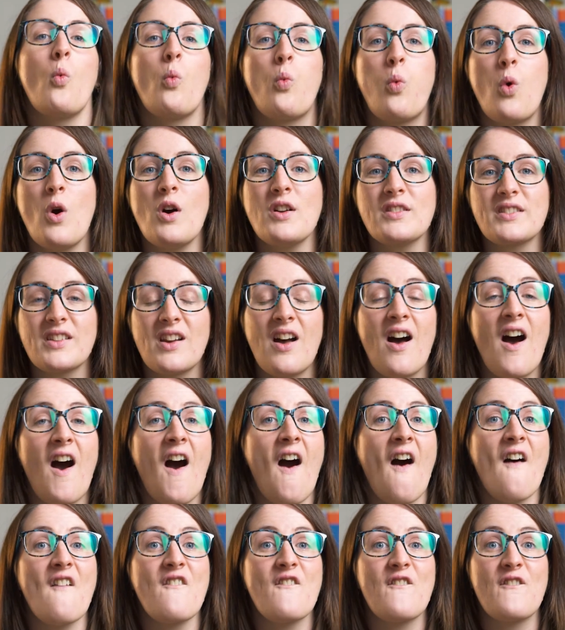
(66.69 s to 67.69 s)
What
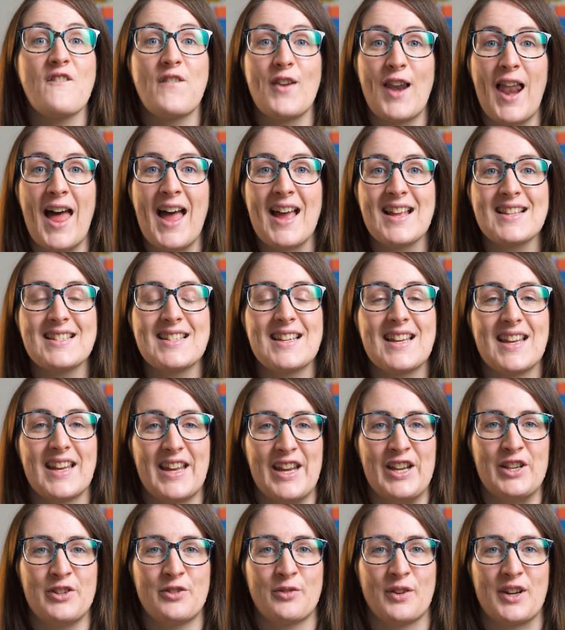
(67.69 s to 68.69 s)
are flat
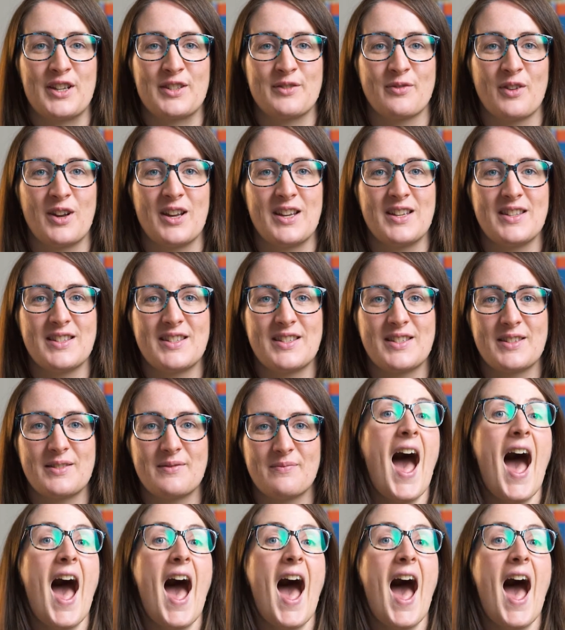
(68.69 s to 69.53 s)
interest rates?